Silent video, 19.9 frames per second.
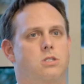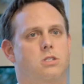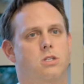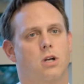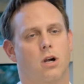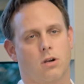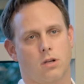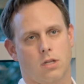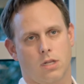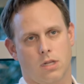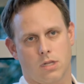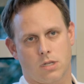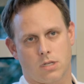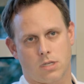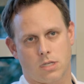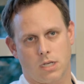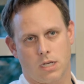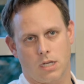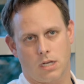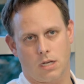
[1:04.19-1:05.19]
darkening the
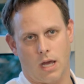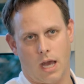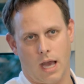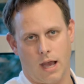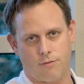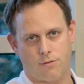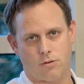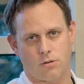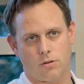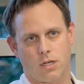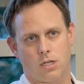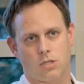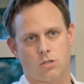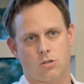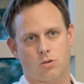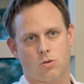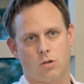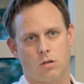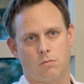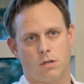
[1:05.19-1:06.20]
skin after laser
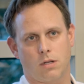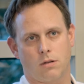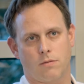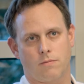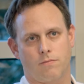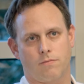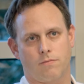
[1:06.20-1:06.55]
treatment,